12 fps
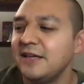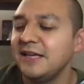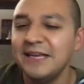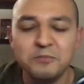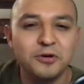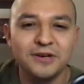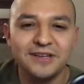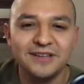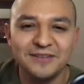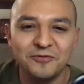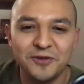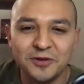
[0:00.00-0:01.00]
input in
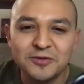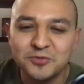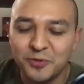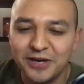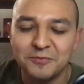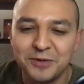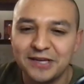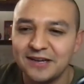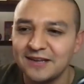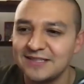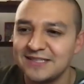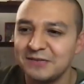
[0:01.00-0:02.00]
it feels weird
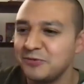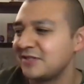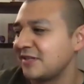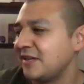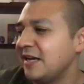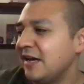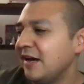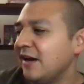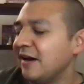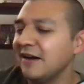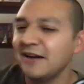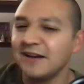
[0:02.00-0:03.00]
because it was
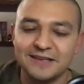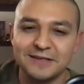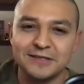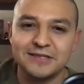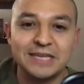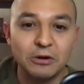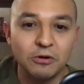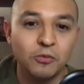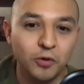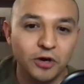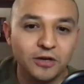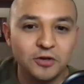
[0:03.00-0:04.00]
uh, Sarah
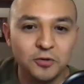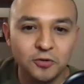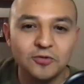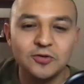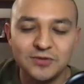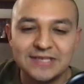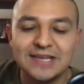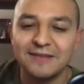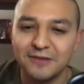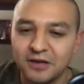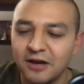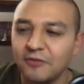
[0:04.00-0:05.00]
Wood who, who
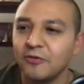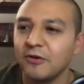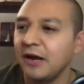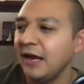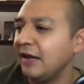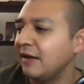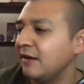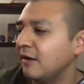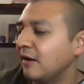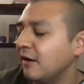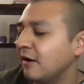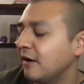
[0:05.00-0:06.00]
designed the cover
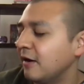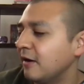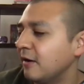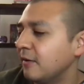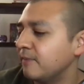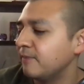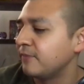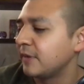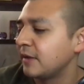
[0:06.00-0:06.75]
and, um,